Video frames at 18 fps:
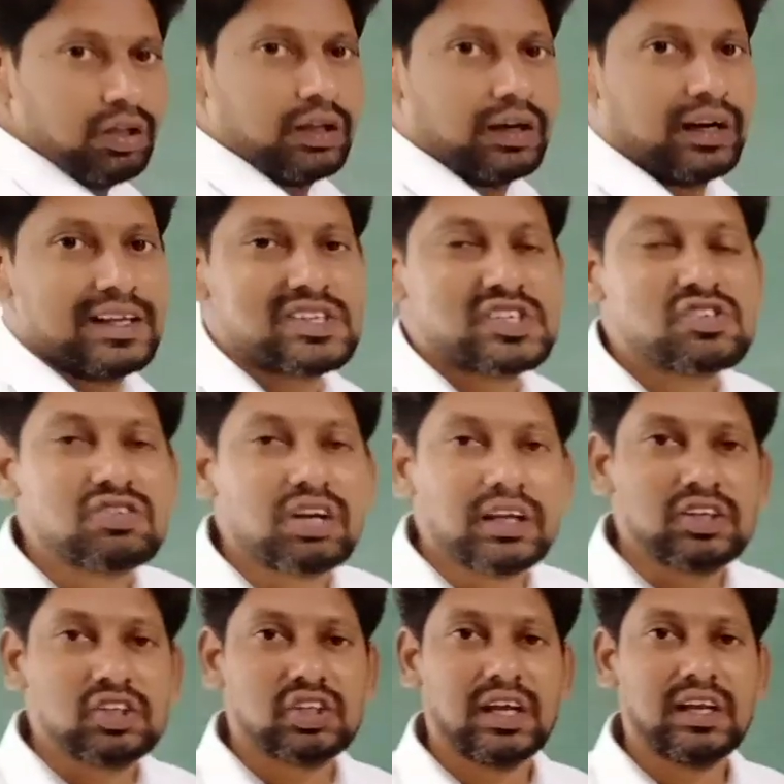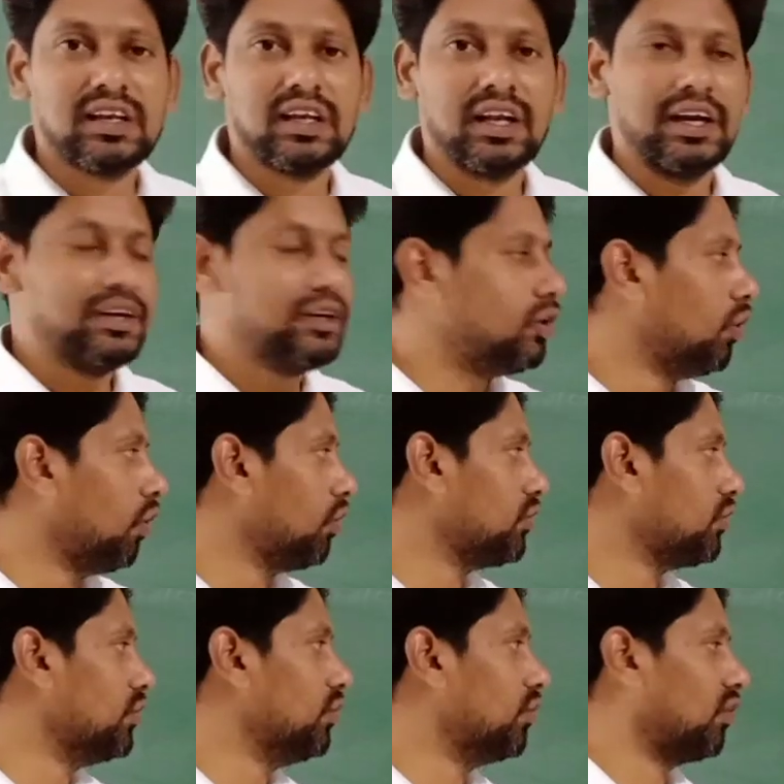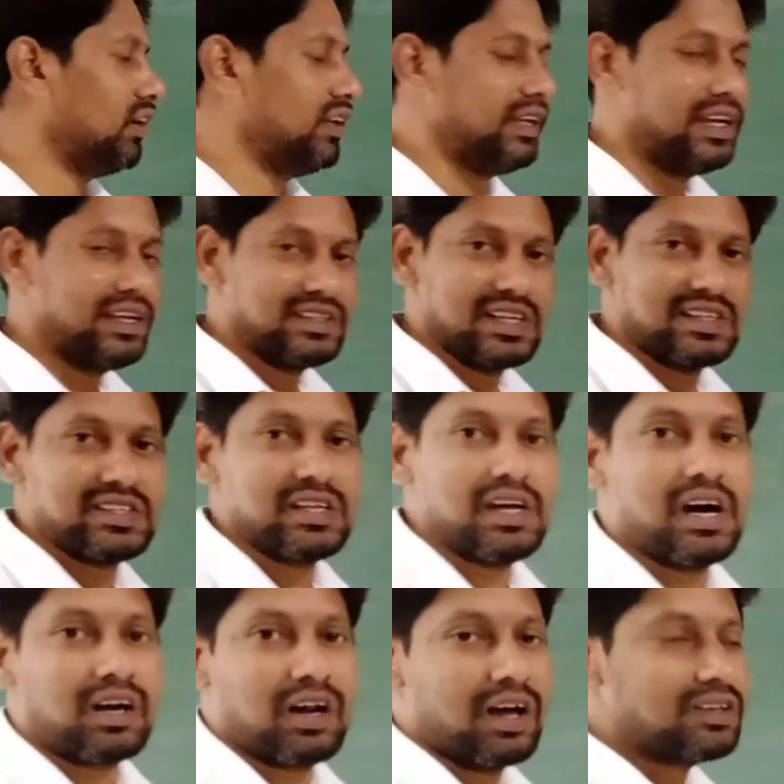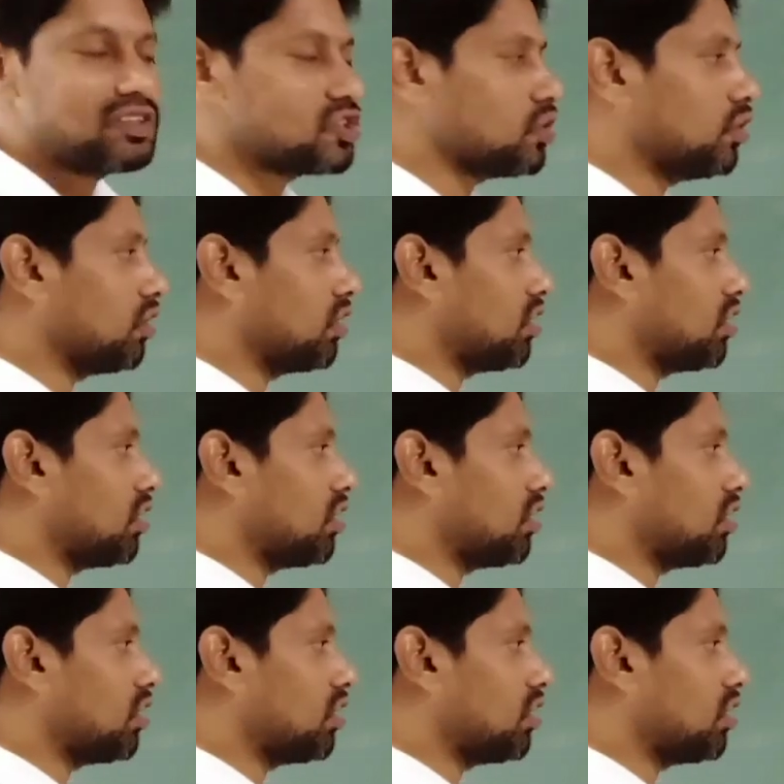Restriction endonucleases are also